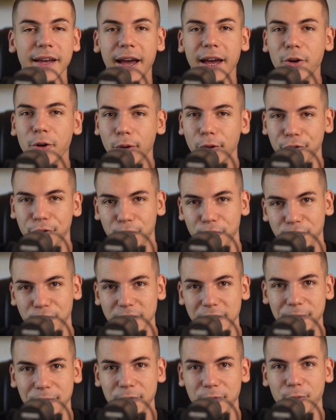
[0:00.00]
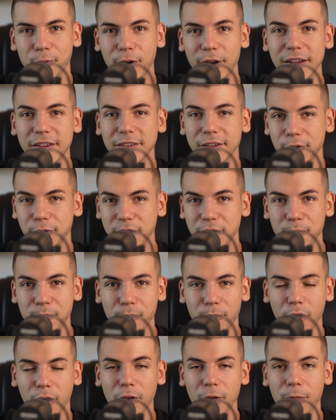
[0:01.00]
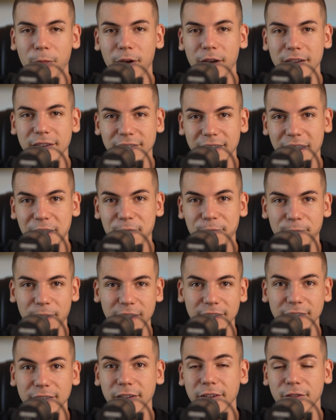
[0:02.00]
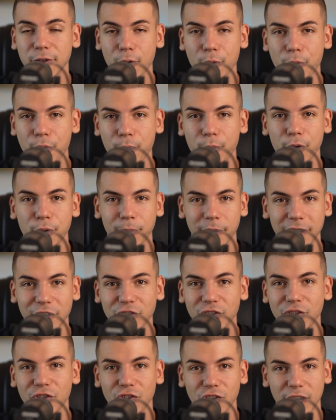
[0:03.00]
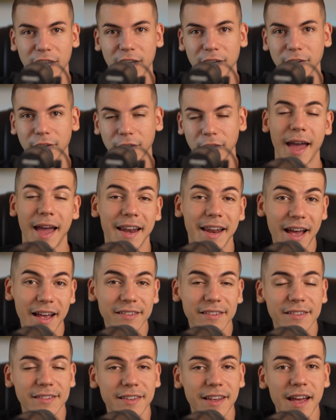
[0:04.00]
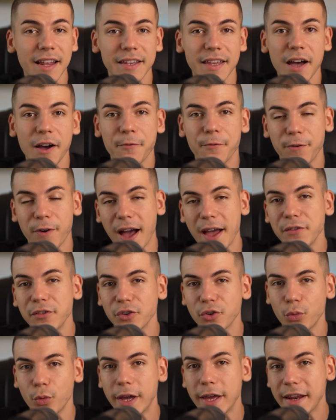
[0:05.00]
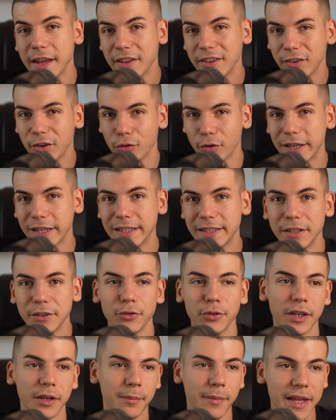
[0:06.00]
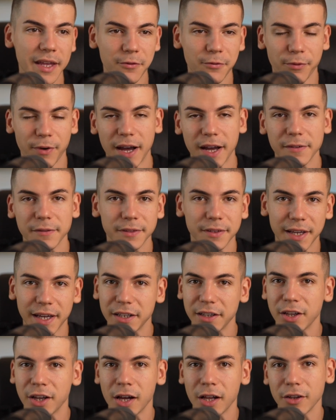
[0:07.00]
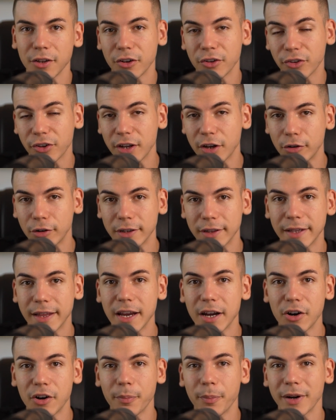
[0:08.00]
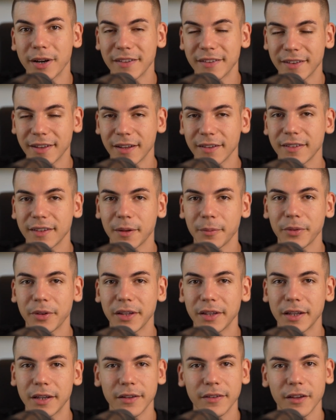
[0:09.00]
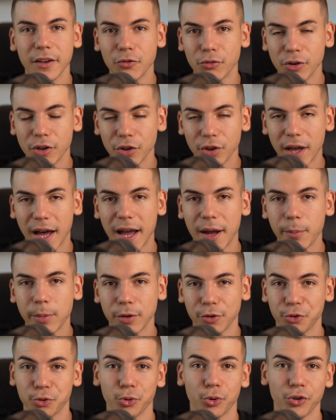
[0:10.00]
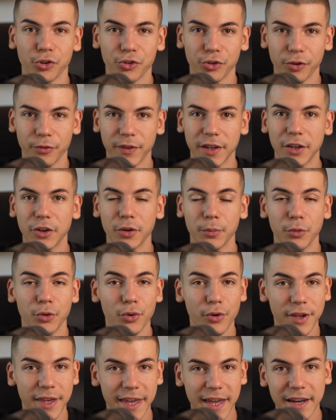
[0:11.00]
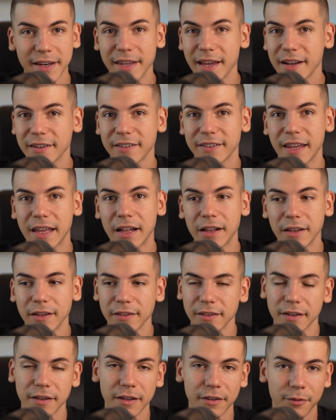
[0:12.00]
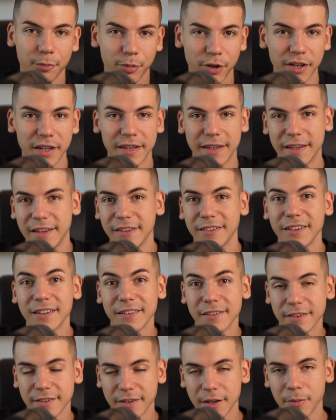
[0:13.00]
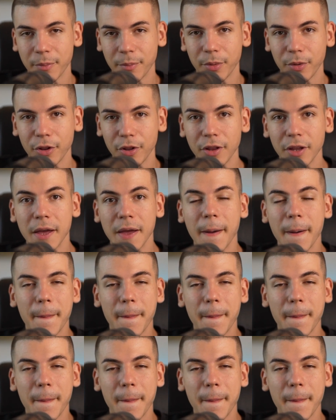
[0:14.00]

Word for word: and all sorts of different ways that you can monetize a faceless YouTube automation channel. And as I said, yeah, five squid is great and you can make make five, ten dollars here and there, but it's not something that is a reliable source of income. You can get sales and it's pretty easy and simple,